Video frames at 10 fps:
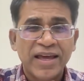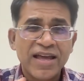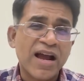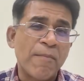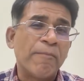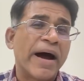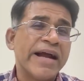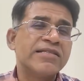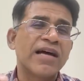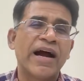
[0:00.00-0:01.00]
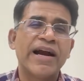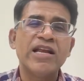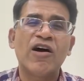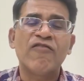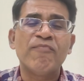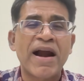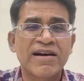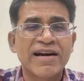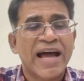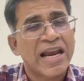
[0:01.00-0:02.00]
he combines the idea of
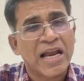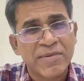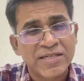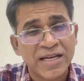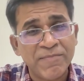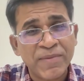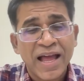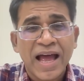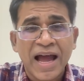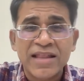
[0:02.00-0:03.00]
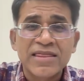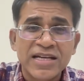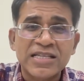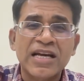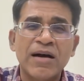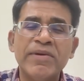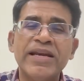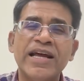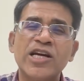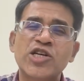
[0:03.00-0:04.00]
mantle dynamism and this
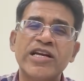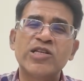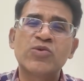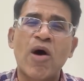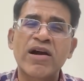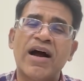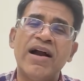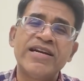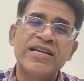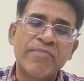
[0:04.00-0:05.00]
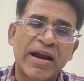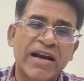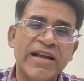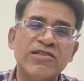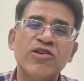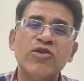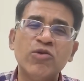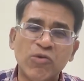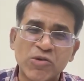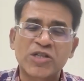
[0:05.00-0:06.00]
combination is what ultimately is
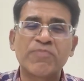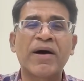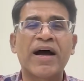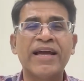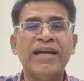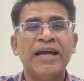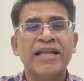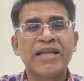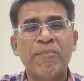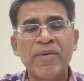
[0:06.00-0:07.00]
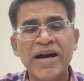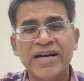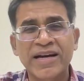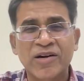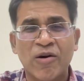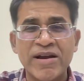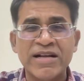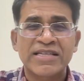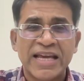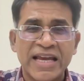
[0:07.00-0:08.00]
used by the plate
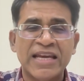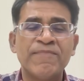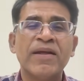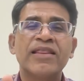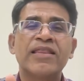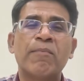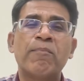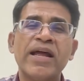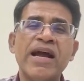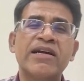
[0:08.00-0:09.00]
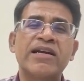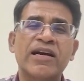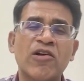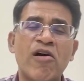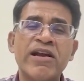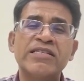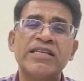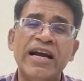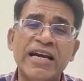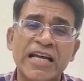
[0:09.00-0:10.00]
tectonics in the plate tectonics
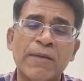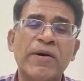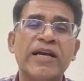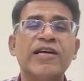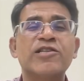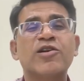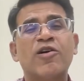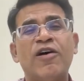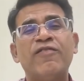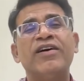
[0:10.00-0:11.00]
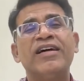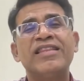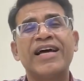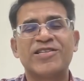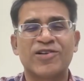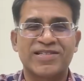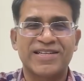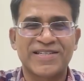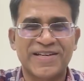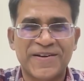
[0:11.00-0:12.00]
interpretation of the
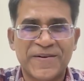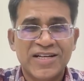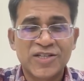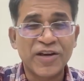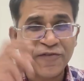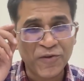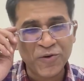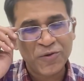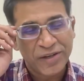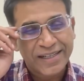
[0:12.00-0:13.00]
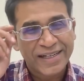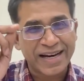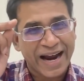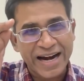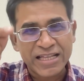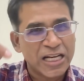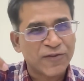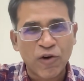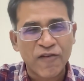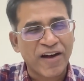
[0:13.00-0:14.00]
isostasy. So if you write these
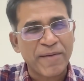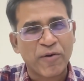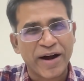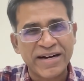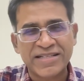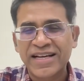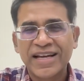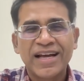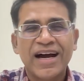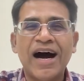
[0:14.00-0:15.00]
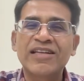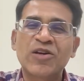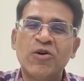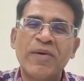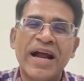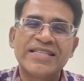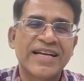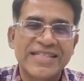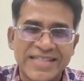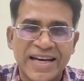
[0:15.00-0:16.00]
four or five points, Arthur Holmes' answer
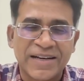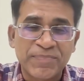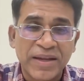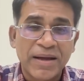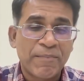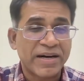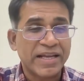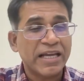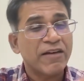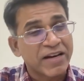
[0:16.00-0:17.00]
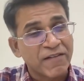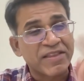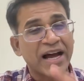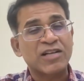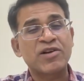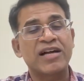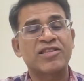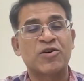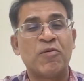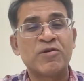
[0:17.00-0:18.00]
is done. But even if they ask
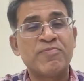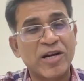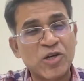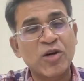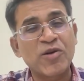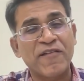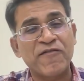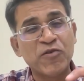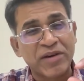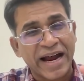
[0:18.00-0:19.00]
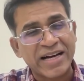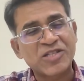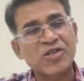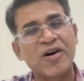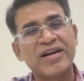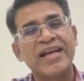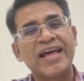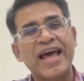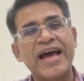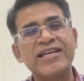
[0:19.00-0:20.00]
Arthur Holmes, make sure you have few lines on
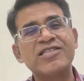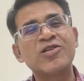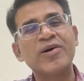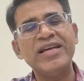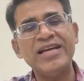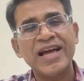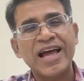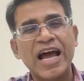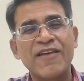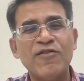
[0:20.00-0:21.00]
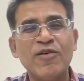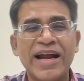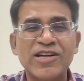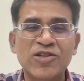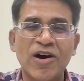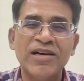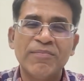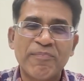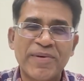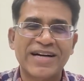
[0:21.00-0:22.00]
Airy's theory and few lines on
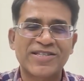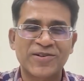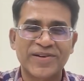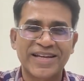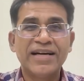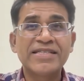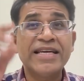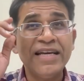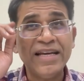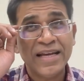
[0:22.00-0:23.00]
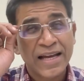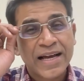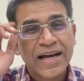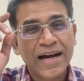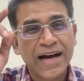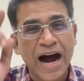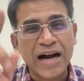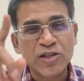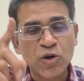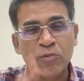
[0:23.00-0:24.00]
Pratt's theory. See uh,
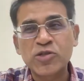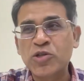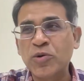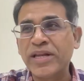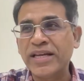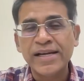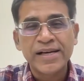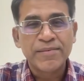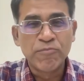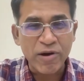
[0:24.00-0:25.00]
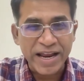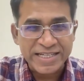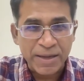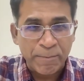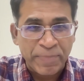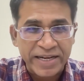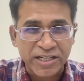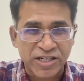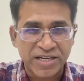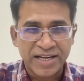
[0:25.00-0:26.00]
Arthur theory more as a
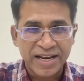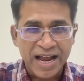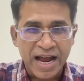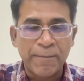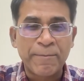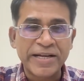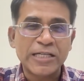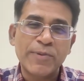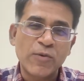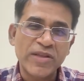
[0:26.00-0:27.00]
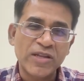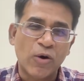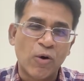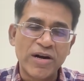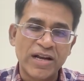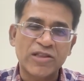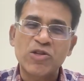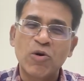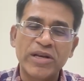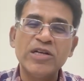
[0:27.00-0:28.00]
bridge a bridge between the older
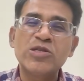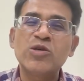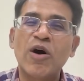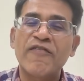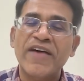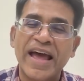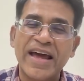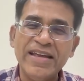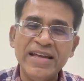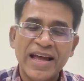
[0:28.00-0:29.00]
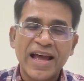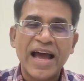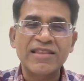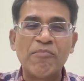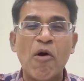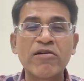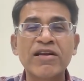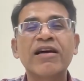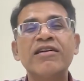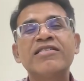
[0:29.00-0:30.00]
theories of airy and the
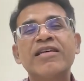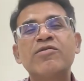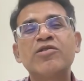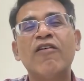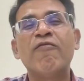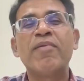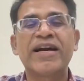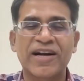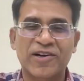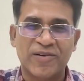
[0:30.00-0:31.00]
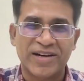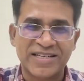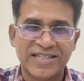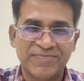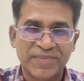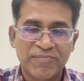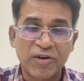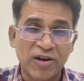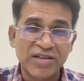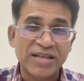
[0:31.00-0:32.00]
modern concepts of plate tectonics
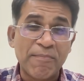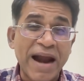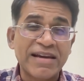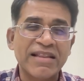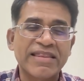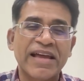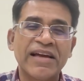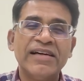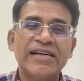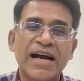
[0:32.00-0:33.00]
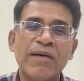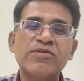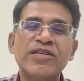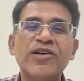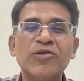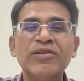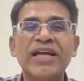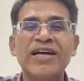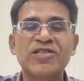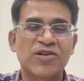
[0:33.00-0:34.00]
because the mantle thing comes into
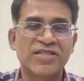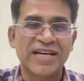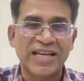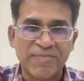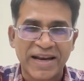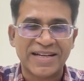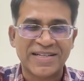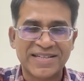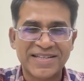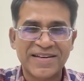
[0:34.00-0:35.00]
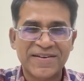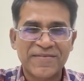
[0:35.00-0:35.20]
the isostatic balance.